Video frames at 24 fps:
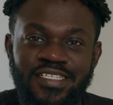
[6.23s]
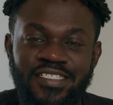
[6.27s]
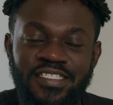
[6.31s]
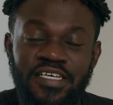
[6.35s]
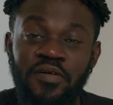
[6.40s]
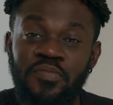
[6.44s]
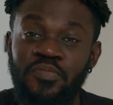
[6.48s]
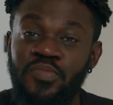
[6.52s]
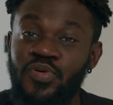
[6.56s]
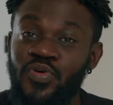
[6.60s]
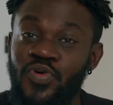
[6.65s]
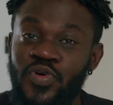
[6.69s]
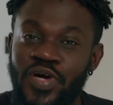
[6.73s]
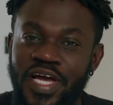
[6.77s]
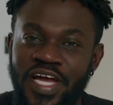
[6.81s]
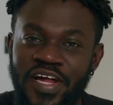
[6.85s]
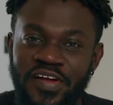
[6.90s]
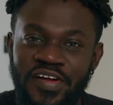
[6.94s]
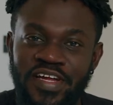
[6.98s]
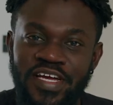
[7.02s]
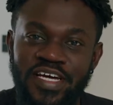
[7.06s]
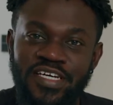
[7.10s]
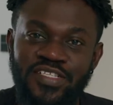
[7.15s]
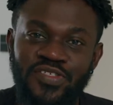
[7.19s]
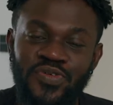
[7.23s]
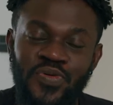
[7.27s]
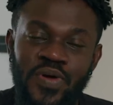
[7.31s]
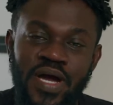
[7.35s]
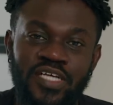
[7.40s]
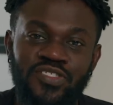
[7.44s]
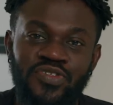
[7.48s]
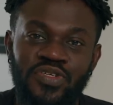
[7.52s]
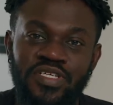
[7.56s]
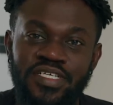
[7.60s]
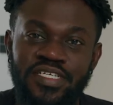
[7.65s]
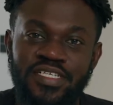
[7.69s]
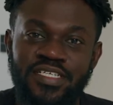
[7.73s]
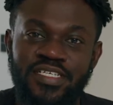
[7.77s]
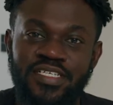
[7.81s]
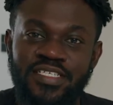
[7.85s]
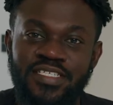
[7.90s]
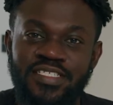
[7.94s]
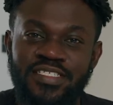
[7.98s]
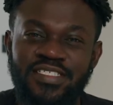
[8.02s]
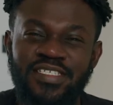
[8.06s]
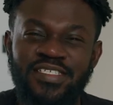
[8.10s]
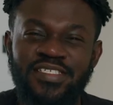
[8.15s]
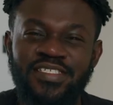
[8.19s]
taboo area to actually
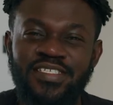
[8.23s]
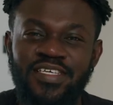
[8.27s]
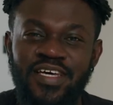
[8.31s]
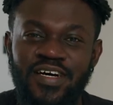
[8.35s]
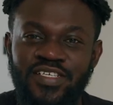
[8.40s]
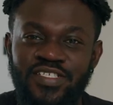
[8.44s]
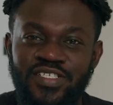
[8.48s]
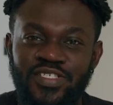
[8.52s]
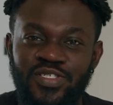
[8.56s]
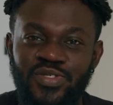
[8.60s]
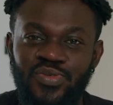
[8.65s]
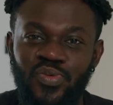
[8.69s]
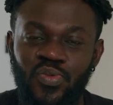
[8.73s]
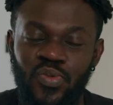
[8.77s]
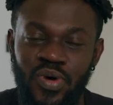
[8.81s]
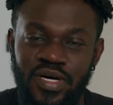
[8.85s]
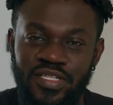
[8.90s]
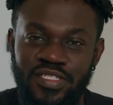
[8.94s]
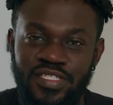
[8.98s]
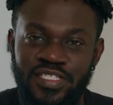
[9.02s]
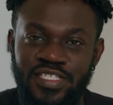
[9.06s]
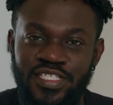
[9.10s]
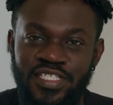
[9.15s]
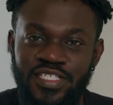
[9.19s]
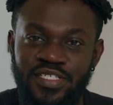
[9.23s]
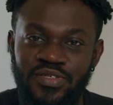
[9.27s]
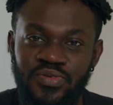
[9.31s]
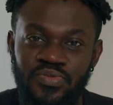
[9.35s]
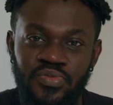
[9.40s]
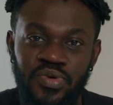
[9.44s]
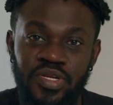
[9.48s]
discuss one's